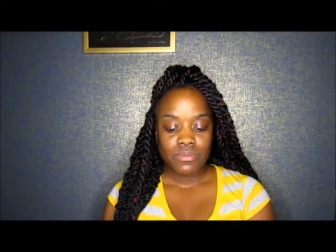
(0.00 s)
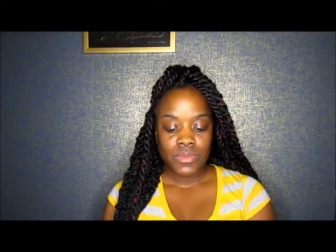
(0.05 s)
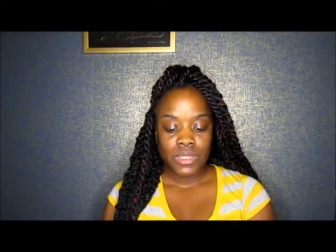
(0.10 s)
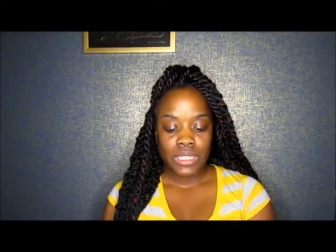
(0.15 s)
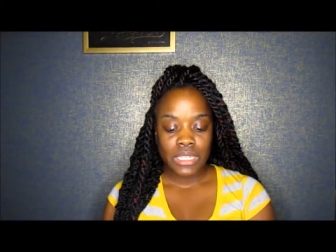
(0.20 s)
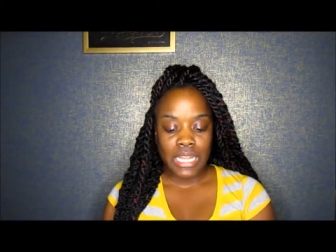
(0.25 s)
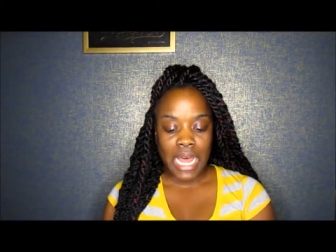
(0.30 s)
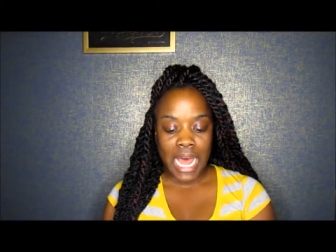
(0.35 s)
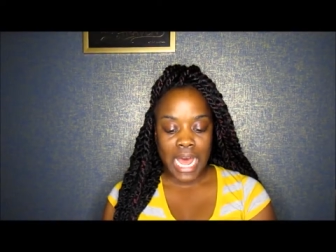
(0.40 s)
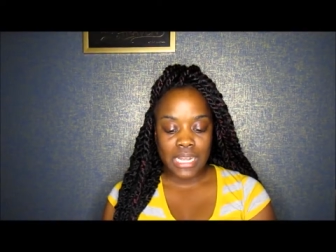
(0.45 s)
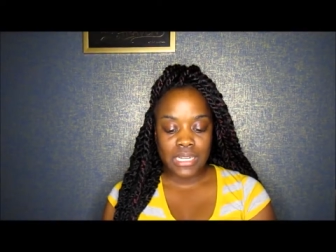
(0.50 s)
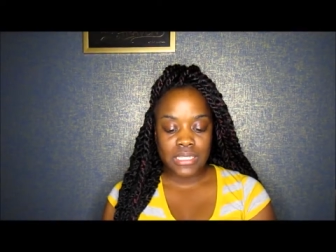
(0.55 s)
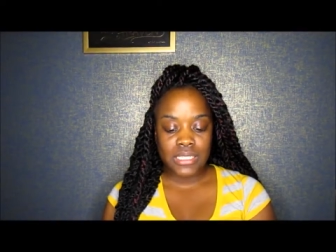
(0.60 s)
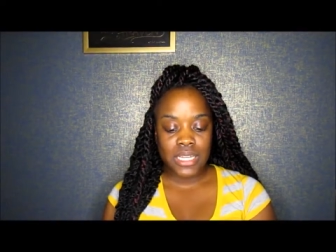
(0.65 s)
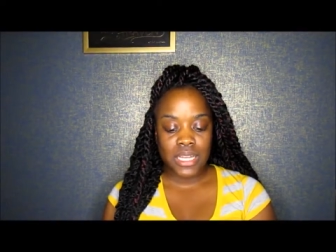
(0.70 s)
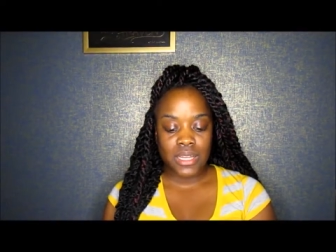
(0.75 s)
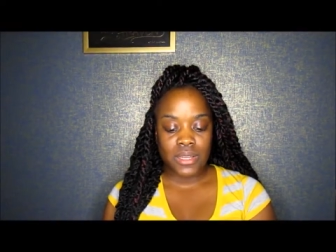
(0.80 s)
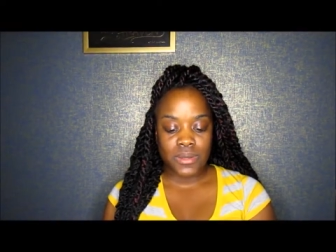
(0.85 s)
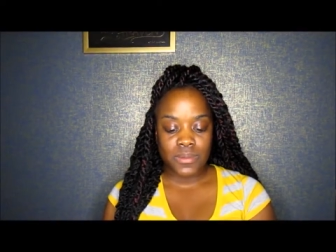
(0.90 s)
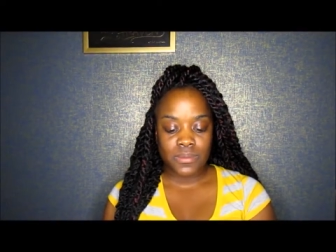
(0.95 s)
locked
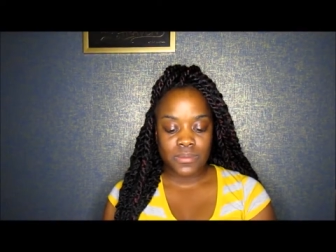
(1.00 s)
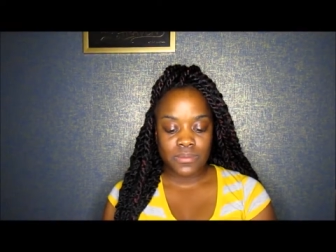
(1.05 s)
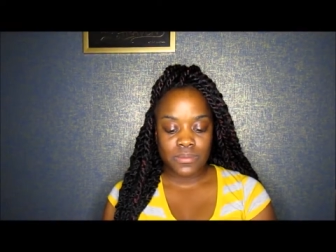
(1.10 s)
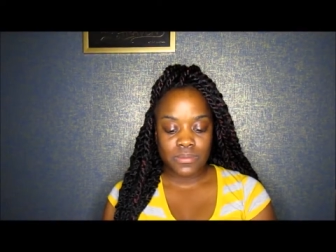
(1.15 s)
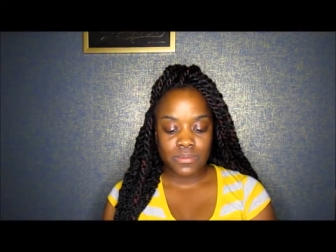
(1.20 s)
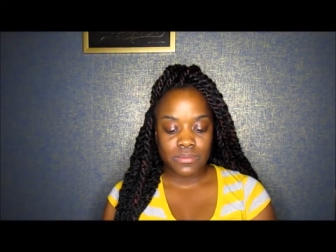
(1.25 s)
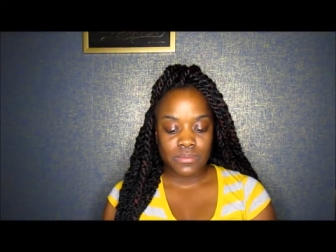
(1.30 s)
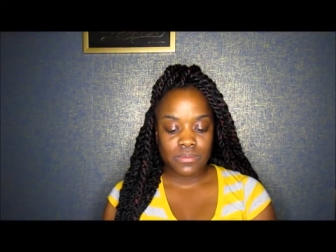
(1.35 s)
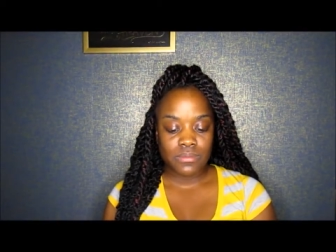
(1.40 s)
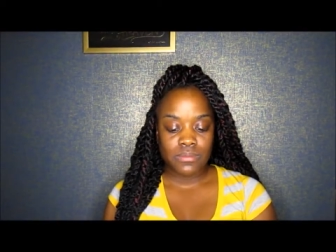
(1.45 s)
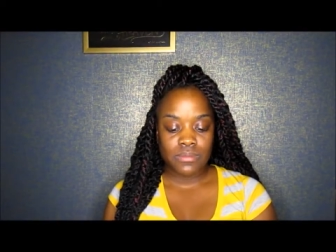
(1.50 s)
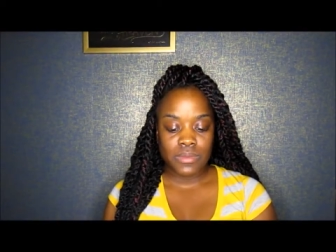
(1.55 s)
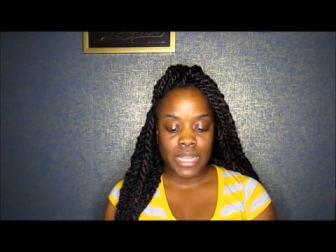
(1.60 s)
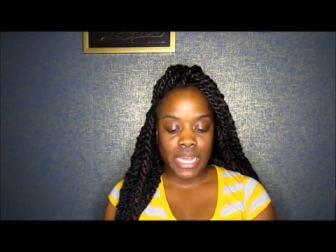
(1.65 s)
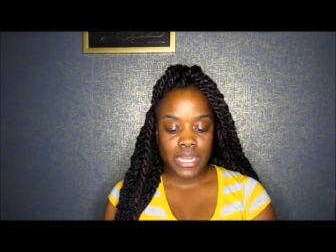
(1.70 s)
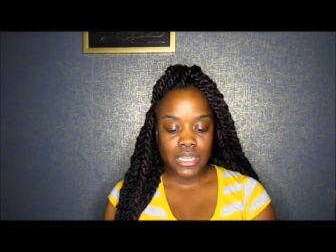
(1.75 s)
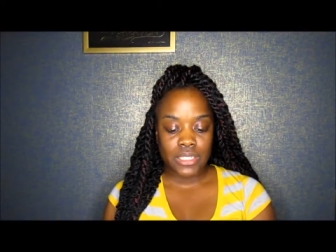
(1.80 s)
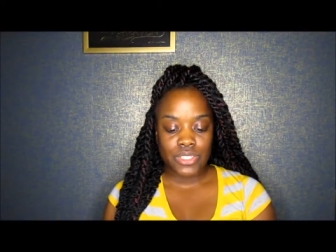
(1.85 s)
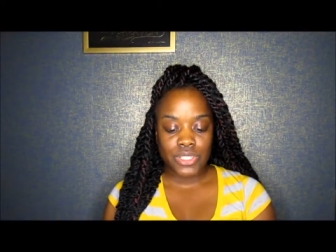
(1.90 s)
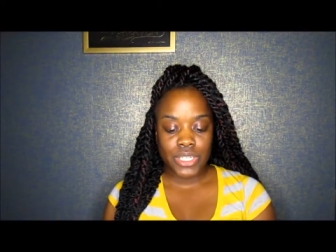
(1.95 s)
up
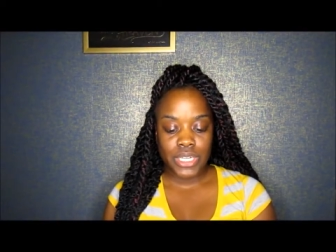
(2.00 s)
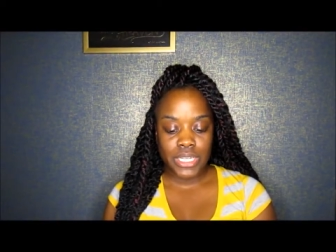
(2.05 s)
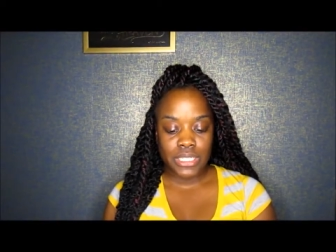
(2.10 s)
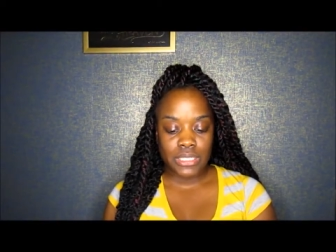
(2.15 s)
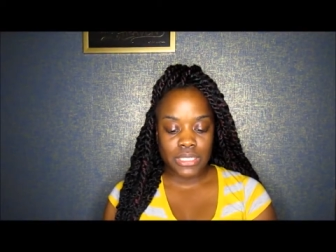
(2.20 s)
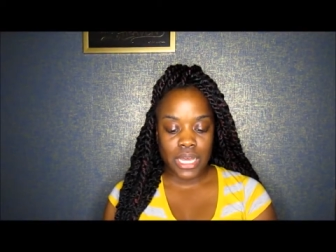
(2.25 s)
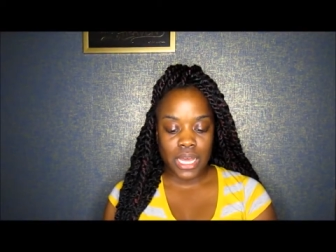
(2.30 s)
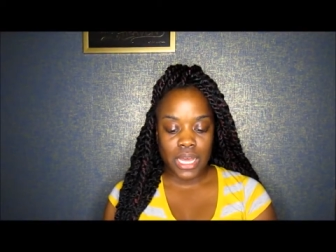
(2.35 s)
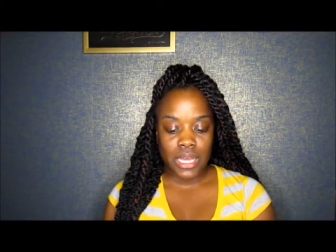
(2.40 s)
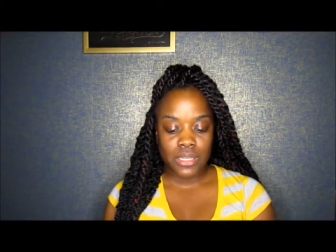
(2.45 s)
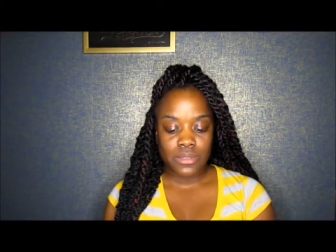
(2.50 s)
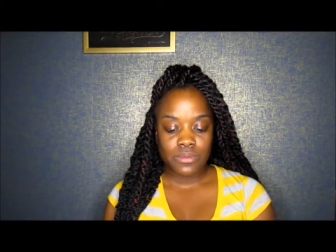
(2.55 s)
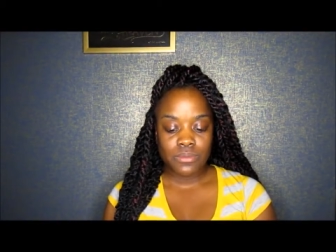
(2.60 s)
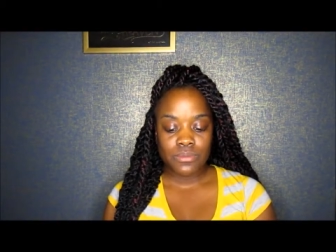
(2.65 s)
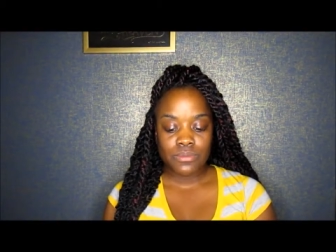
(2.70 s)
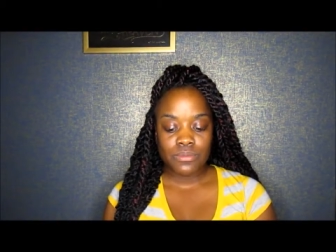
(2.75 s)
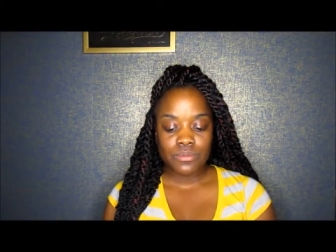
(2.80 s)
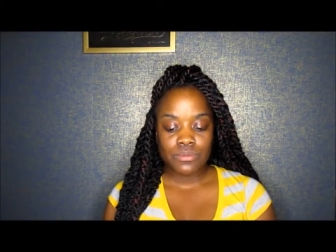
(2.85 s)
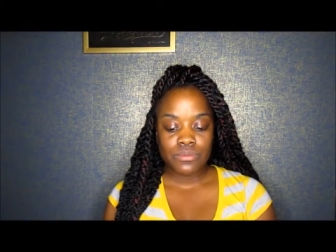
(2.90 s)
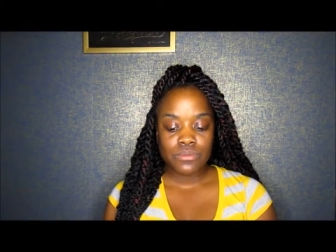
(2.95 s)
like a dreadlock.
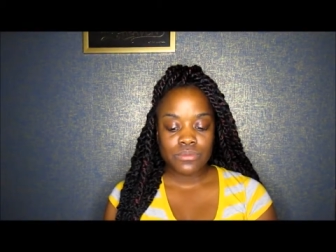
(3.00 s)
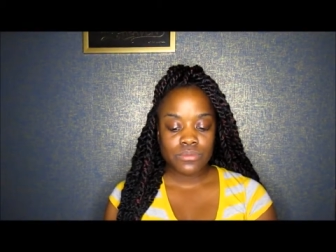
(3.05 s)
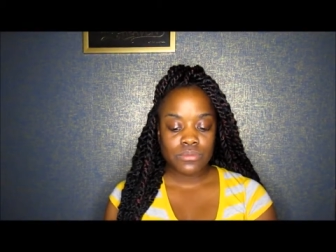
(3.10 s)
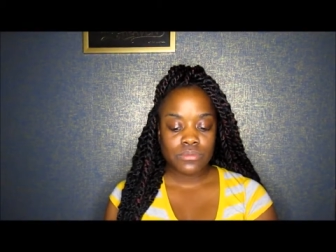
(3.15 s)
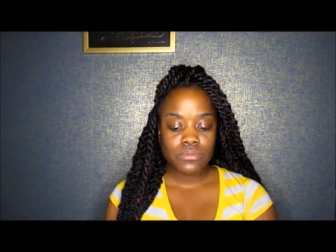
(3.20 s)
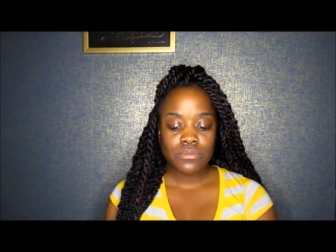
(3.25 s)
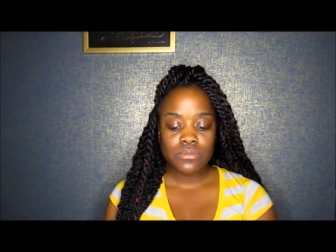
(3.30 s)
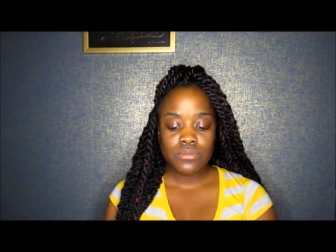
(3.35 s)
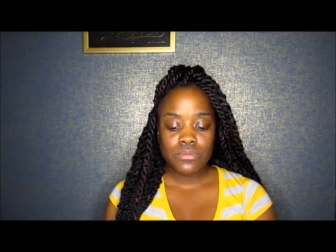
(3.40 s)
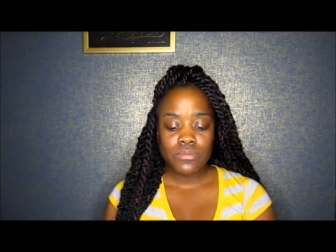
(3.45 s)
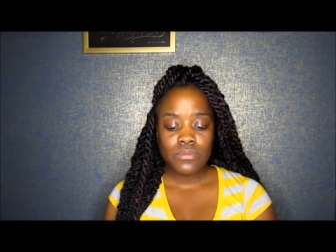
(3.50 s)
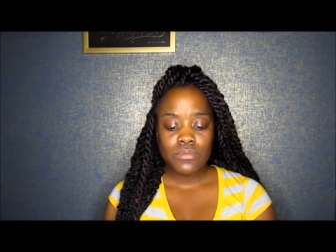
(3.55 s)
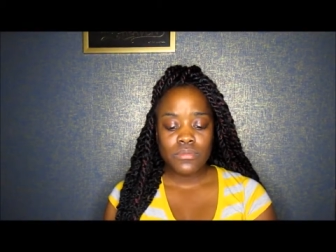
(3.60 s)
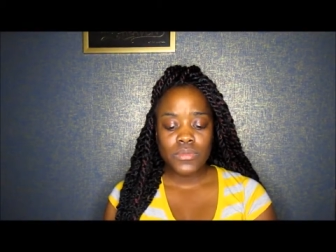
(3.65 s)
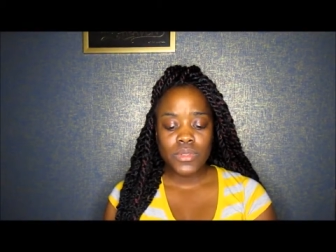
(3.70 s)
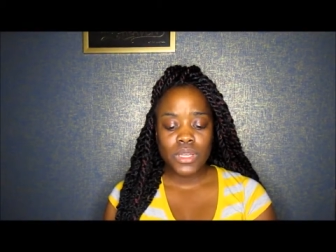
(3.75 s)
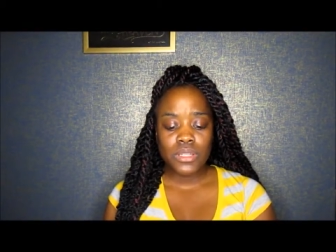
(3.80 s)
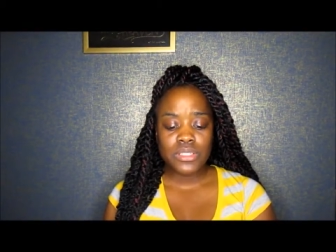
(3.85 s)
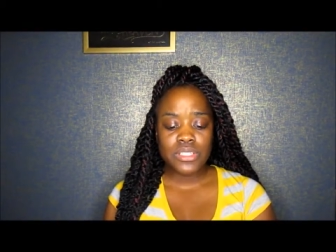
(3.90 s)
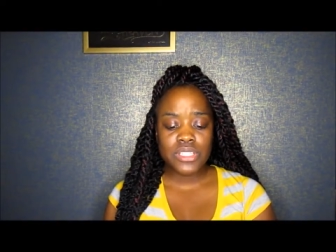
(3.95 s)

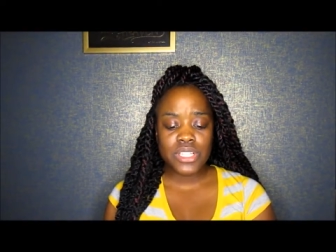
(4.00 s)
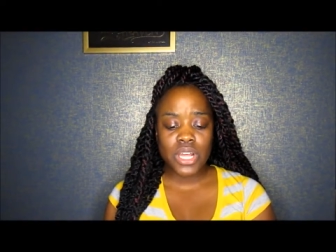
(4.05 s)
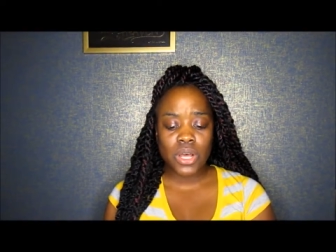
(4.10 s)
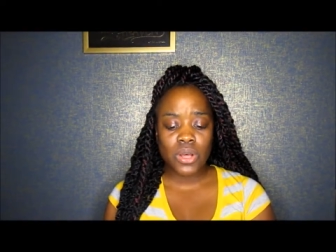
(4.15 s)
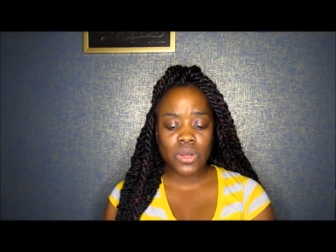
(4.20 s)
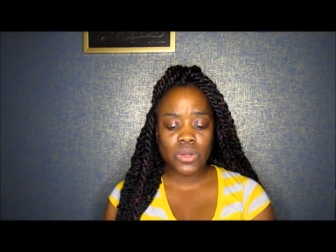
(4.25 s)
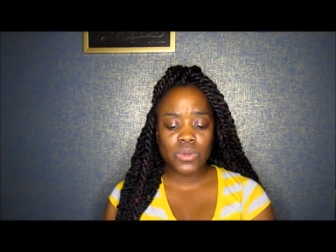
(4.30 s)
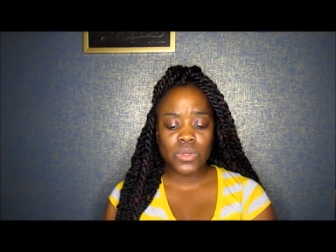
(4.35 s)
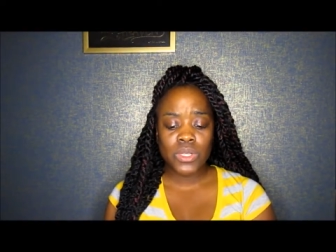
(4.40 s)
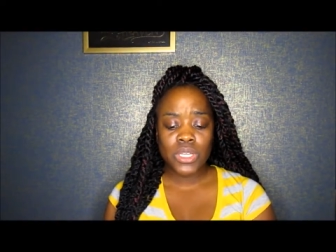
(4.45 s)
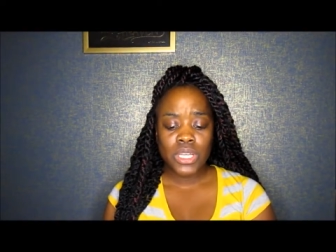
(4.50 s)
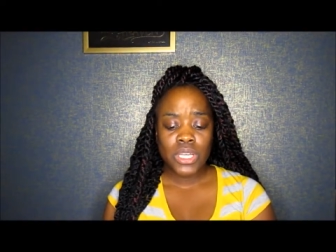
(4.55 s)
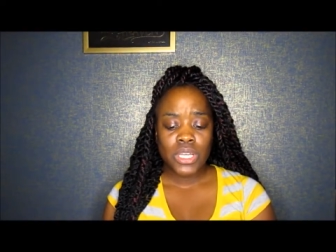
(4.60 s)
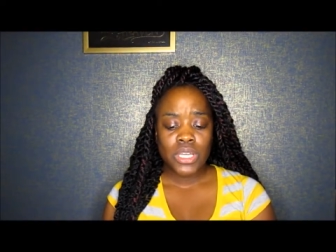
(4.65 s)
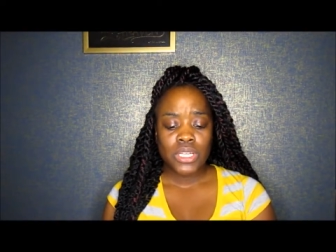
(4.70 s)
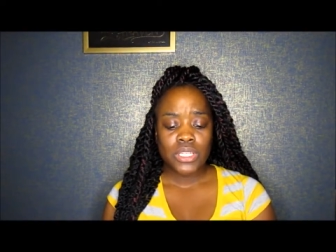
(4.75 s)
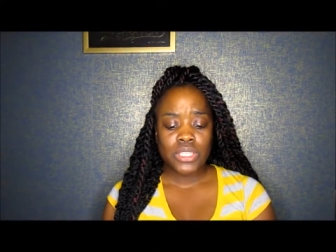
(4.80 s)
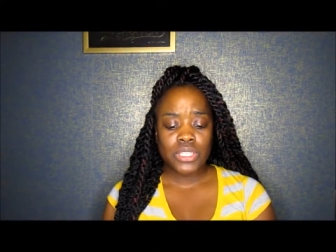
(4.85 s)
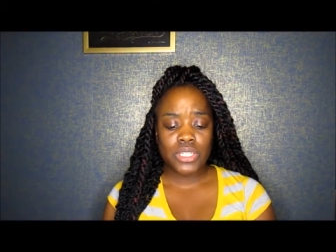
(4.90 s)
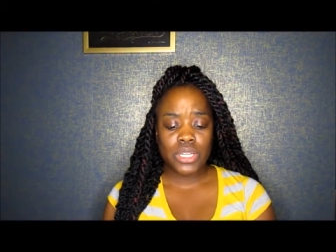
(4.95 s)
So,
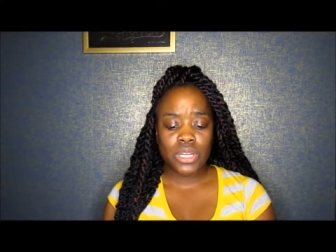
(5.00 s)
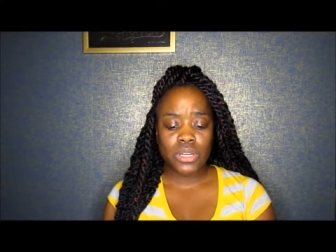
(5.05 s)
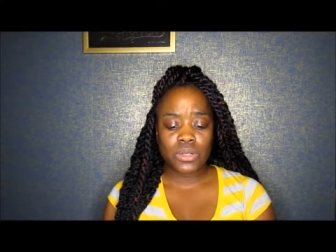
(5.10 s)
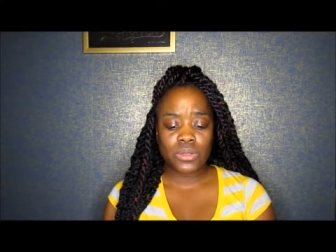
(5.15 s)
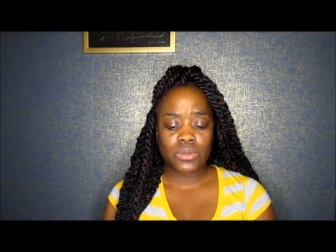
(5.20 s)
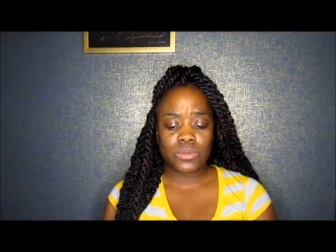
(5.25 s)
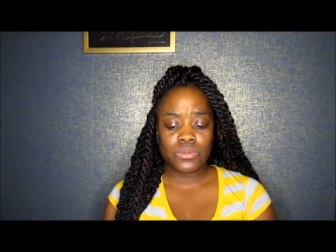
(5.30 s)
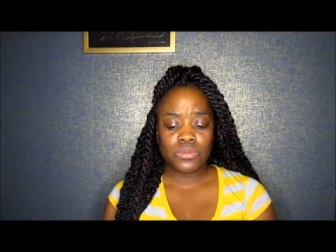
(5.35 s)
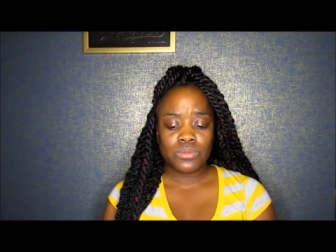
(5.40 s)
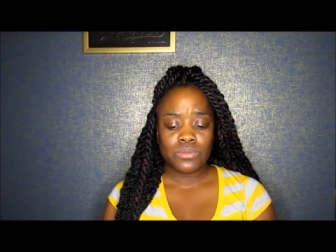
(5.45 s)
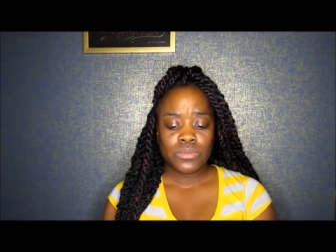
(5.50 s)
you know,